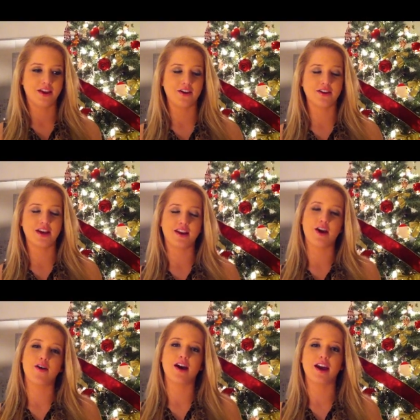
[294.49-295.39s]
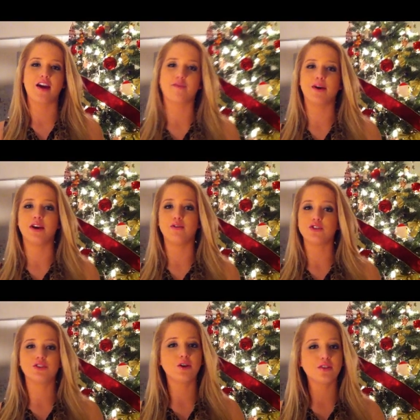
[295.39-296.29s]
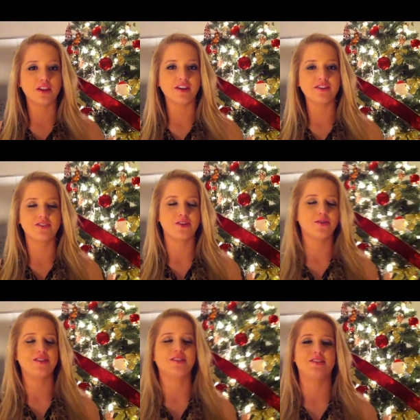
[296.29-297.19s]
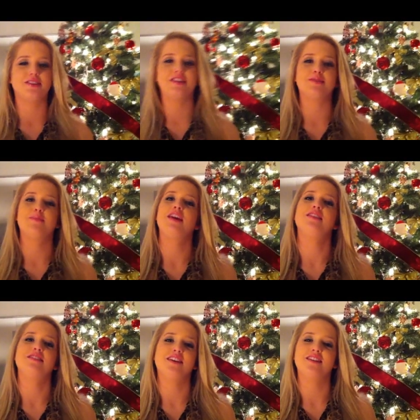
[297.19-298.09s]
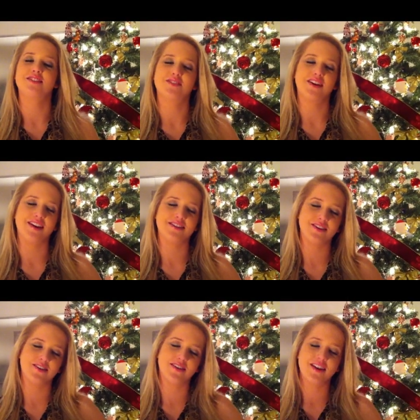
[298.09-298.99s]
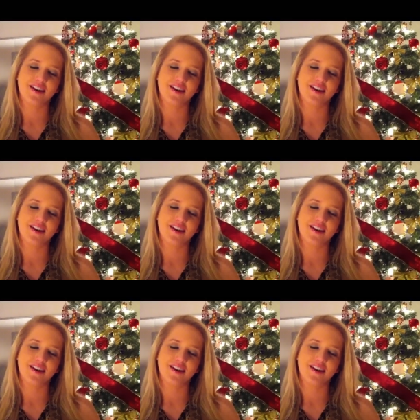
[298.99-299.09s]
there, and now I have my own show there. So it's it's amazing. It's great. So